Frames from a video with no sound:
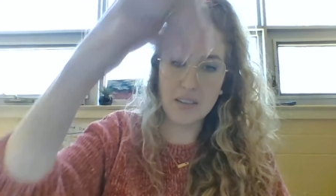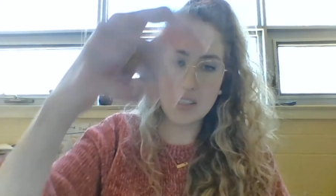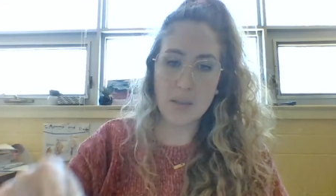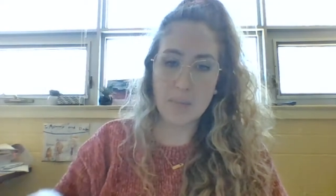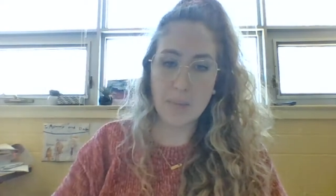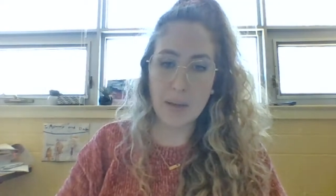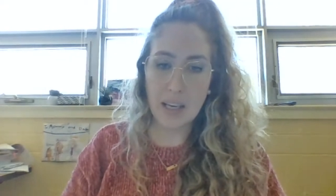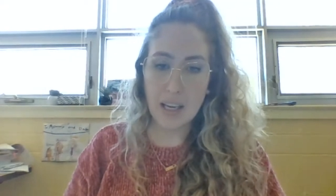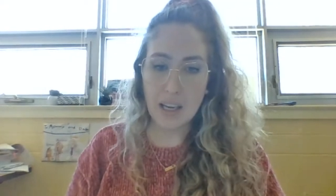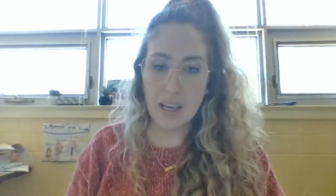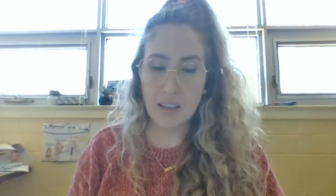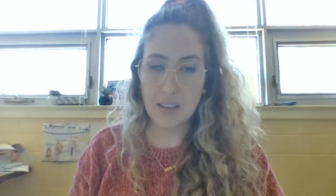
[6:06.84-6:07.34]
to
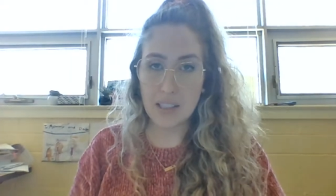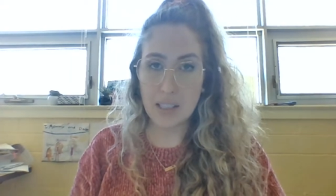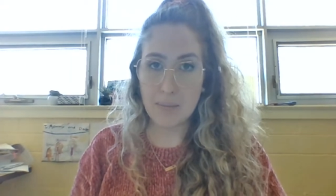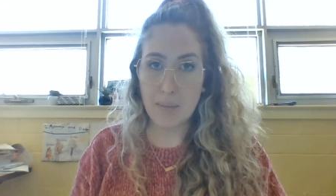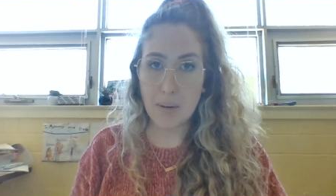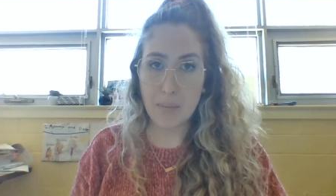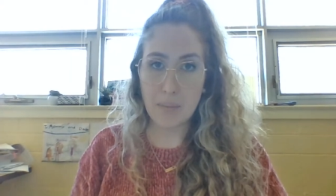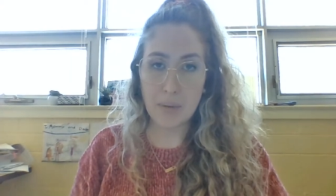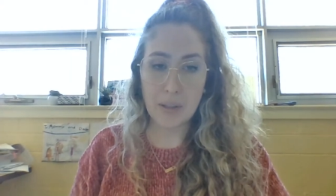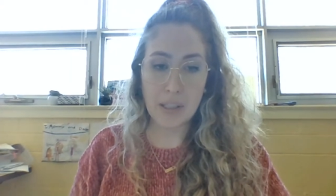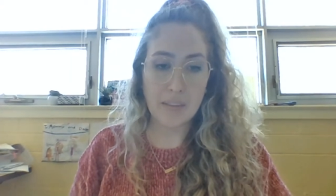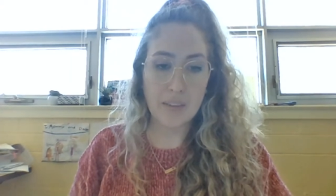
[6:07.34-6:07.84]
be held in
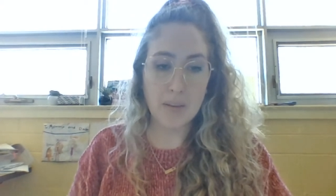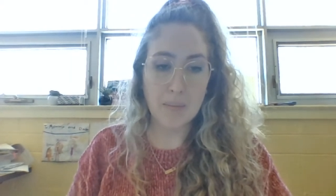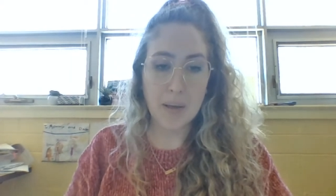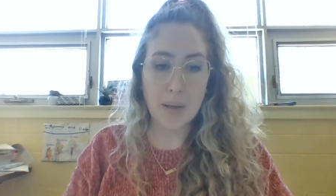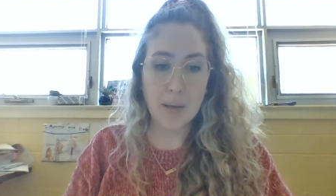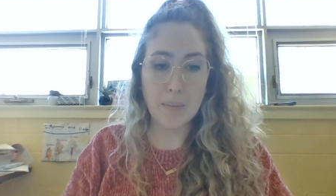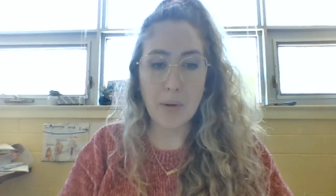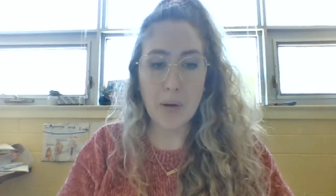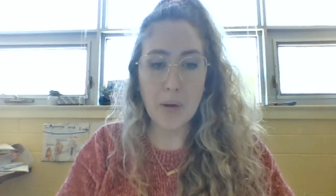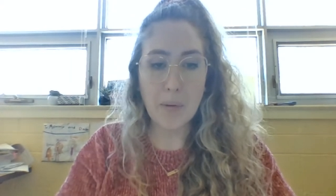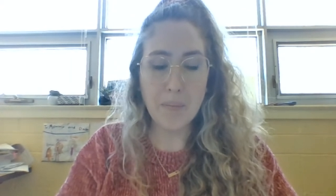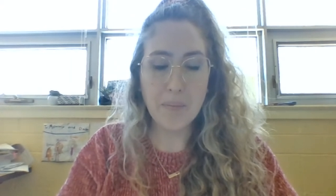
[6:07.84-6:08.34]
memory of
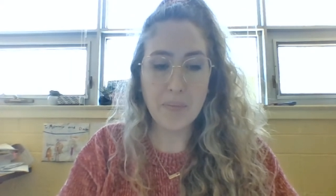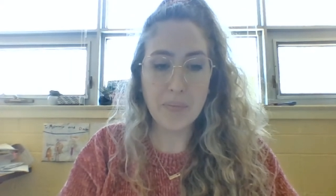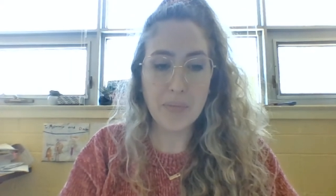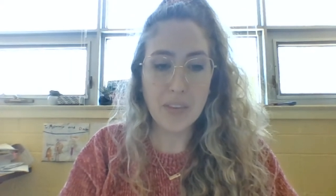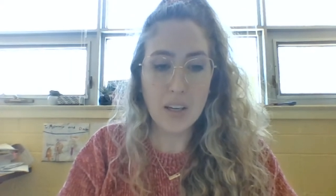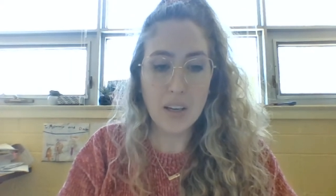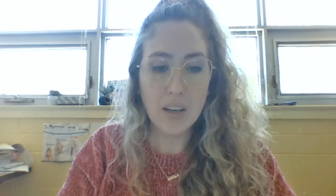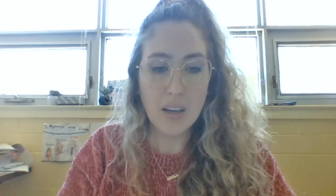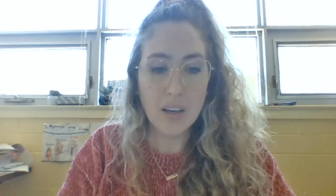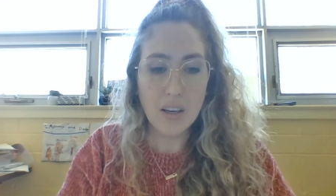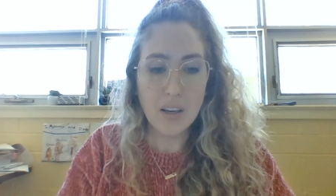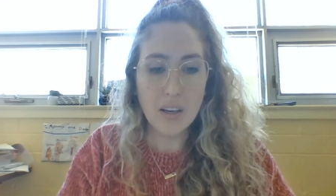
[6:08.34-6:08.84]
people.
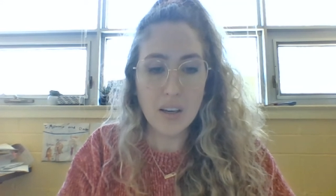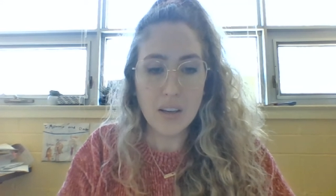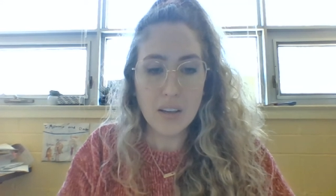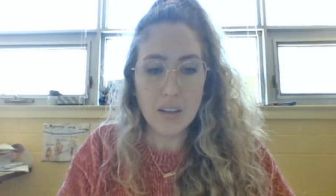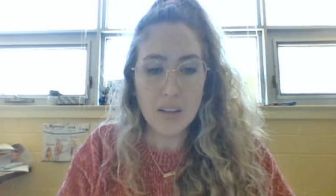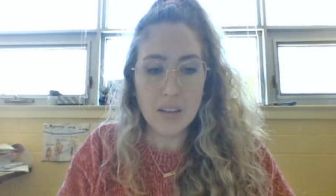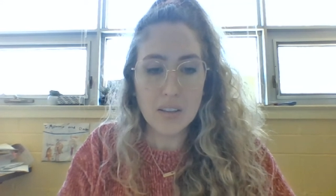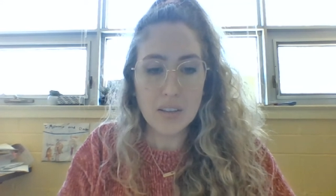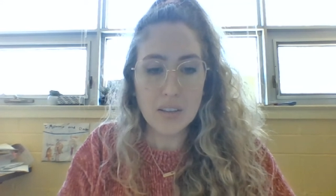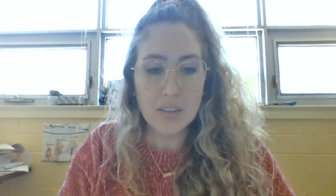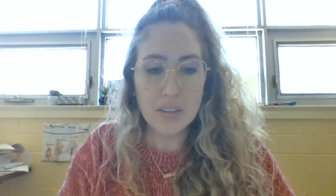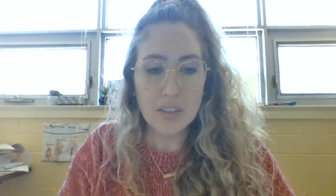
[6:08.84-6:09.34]

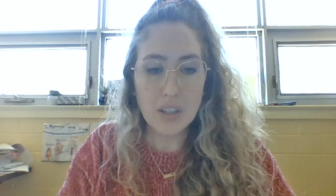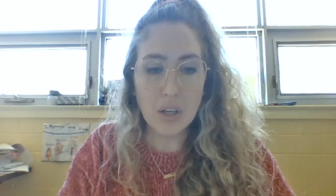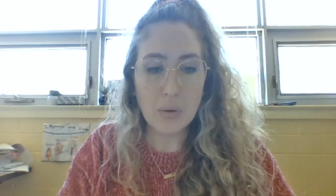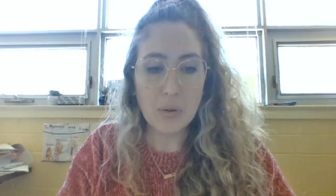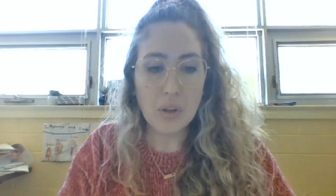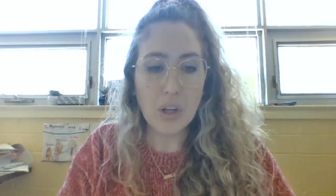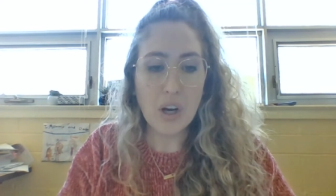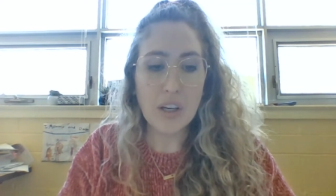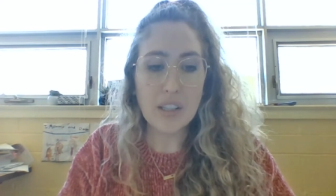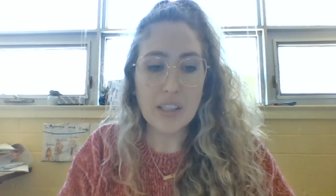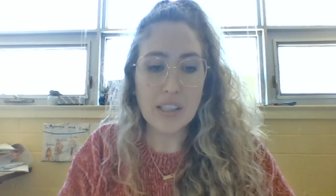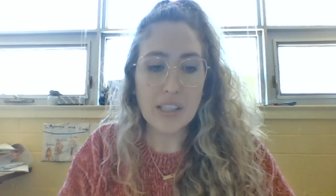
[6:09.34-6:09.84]
No
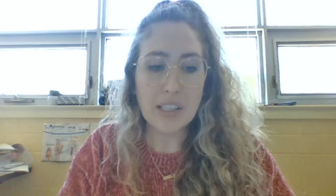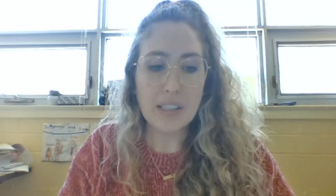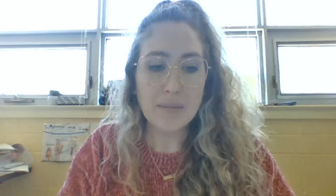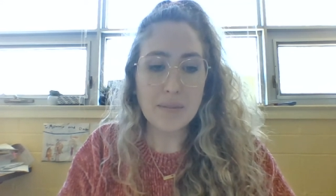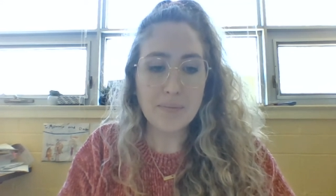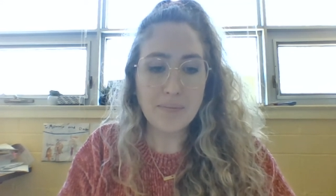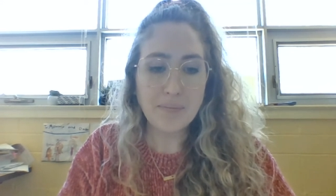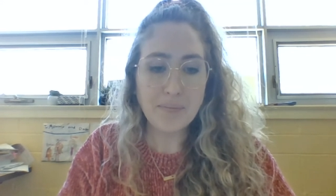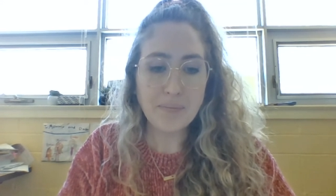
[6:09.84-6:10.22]
longer